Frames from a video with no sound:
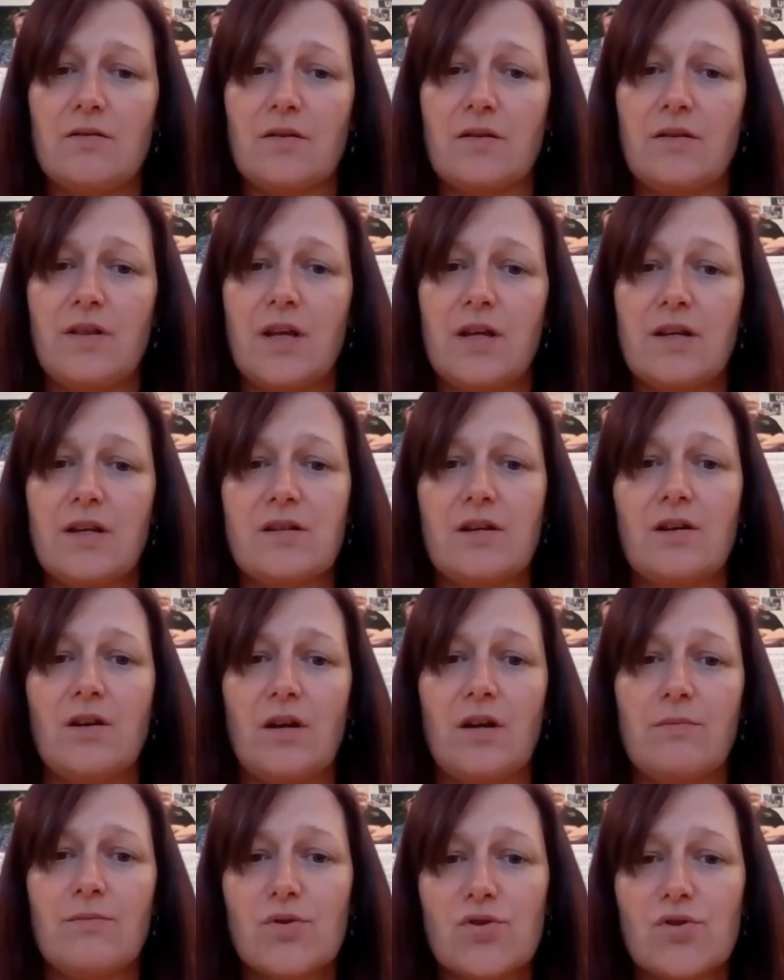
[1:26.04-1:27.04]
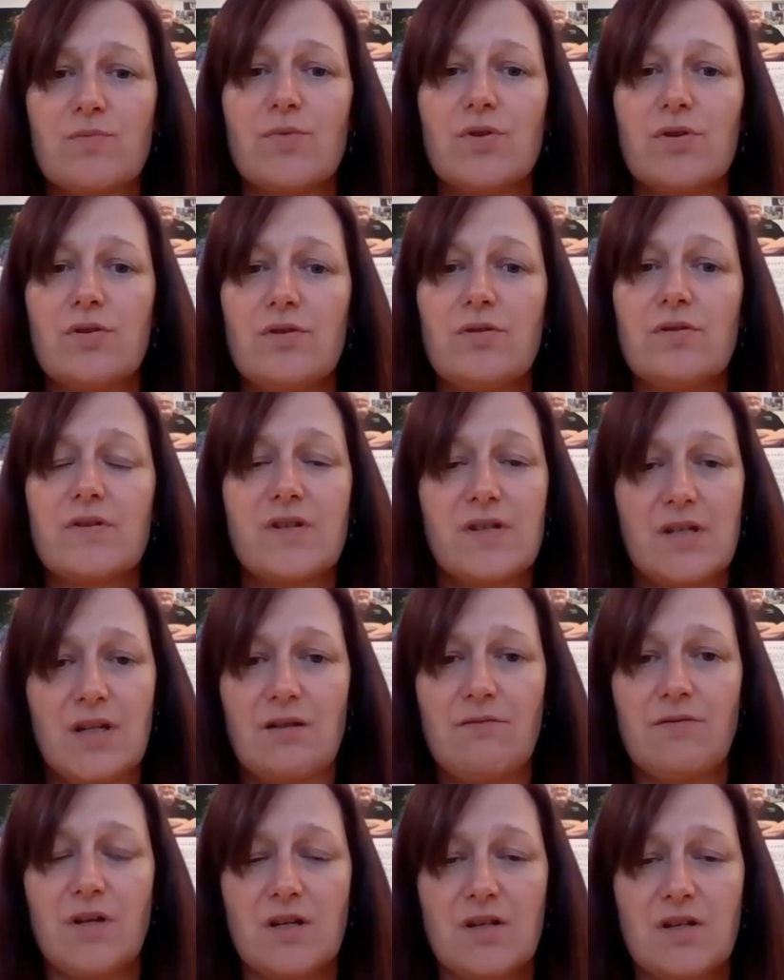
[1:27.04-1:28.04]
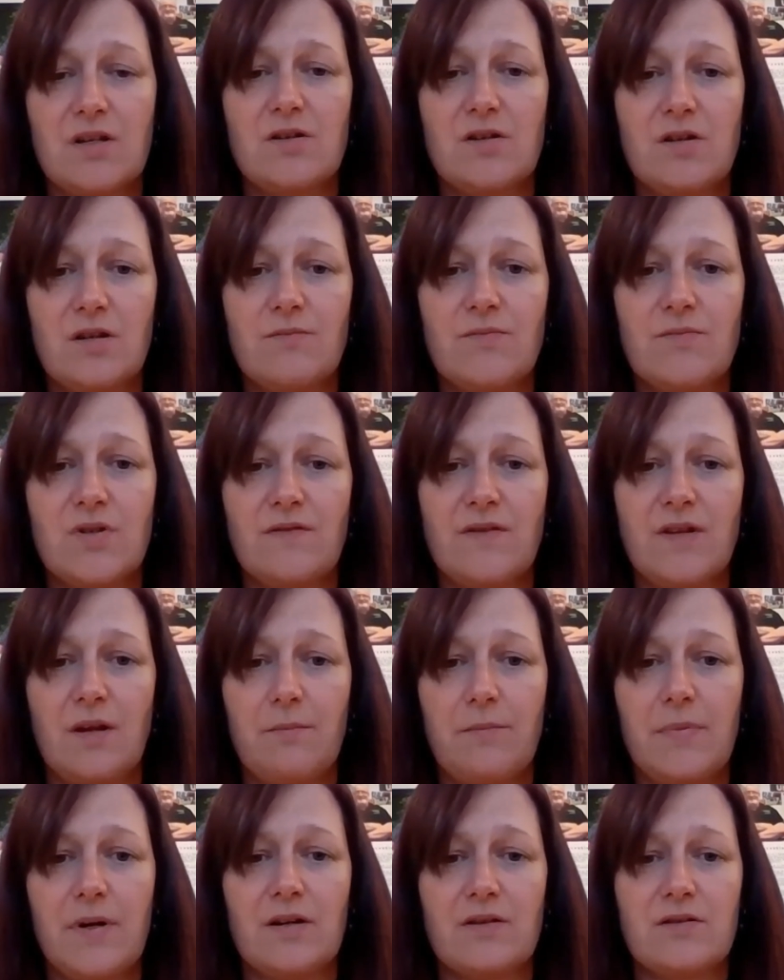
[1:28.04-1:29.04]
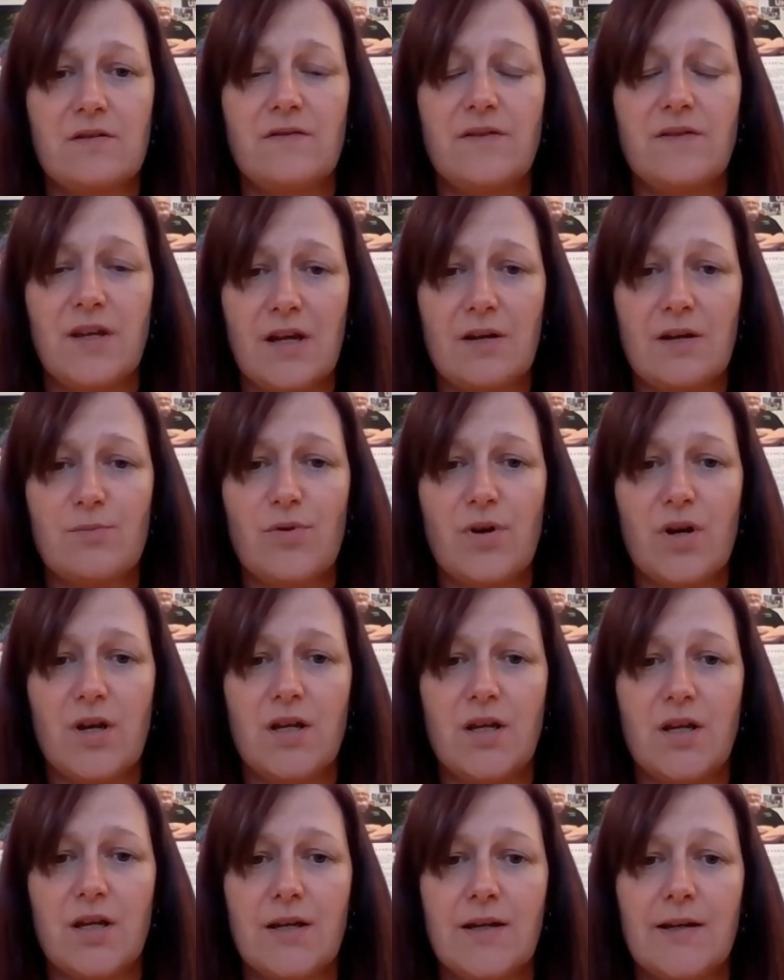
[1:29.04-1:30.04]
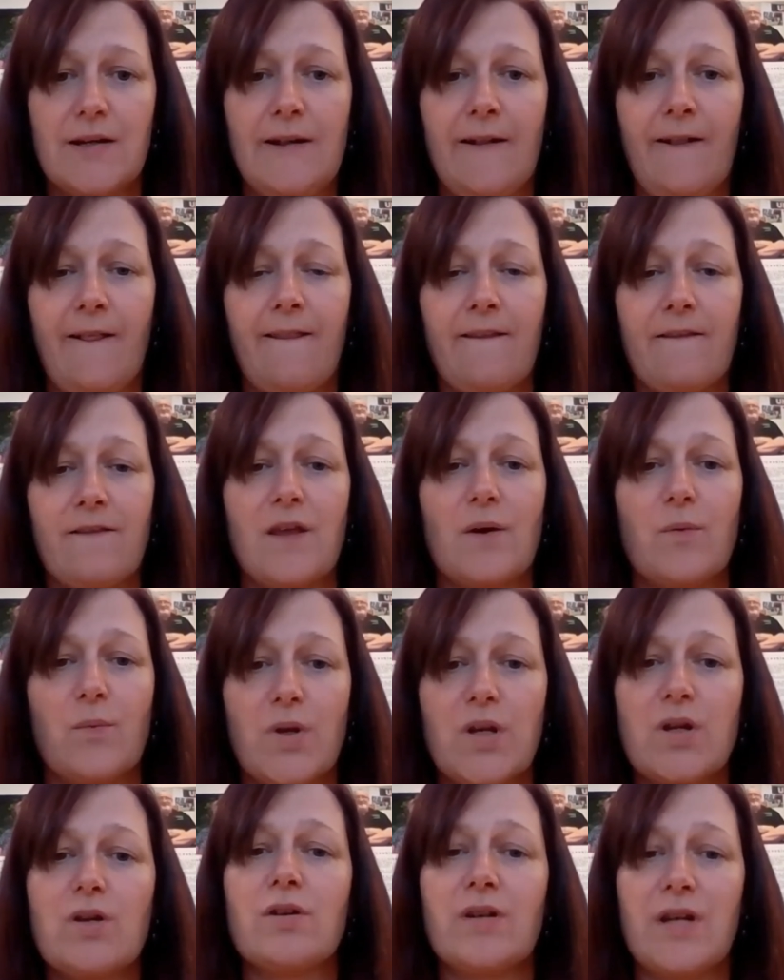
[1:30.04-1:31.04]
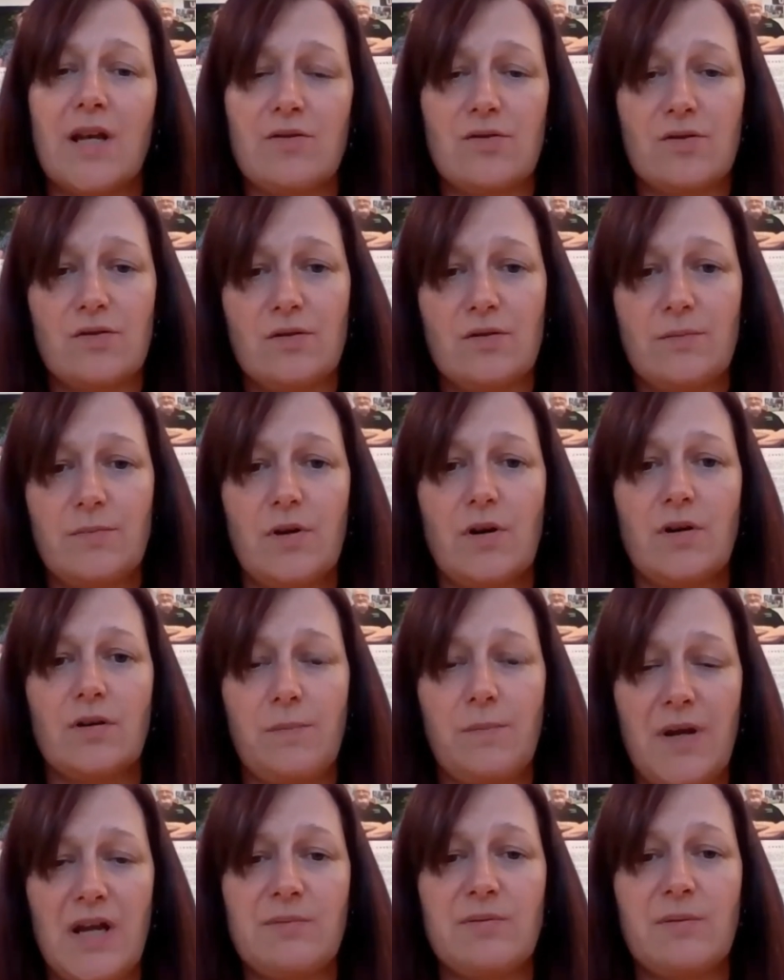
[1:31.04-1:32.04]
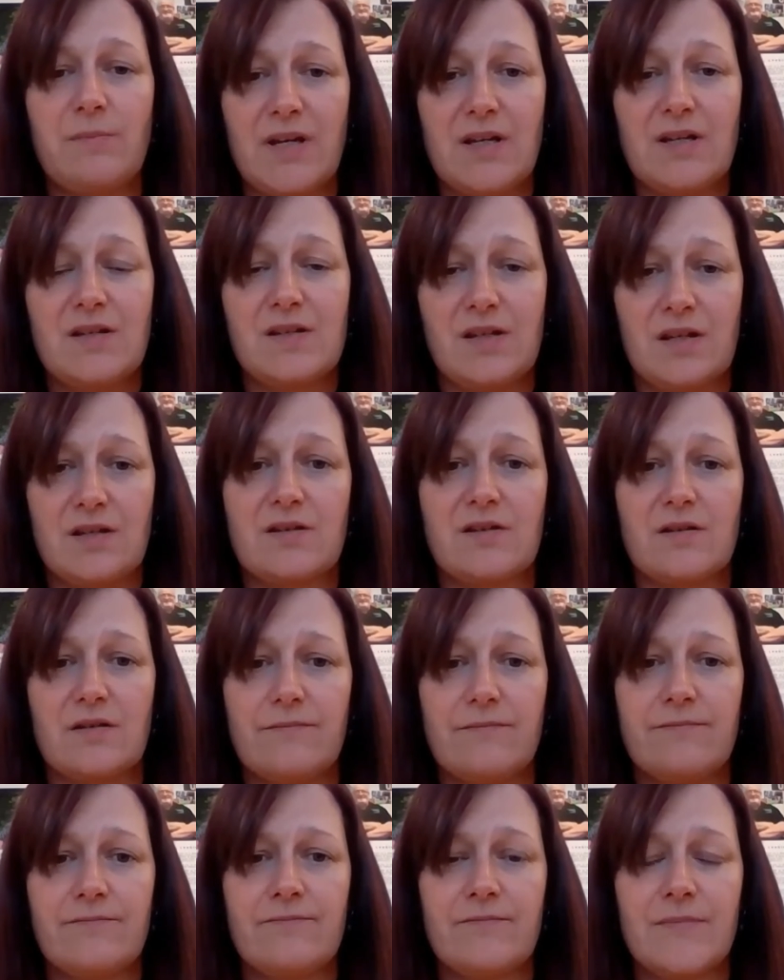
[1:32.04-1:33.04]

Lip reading: things are much more serious in terms of the impact of the outbreak, that we could end up on a paper-based system.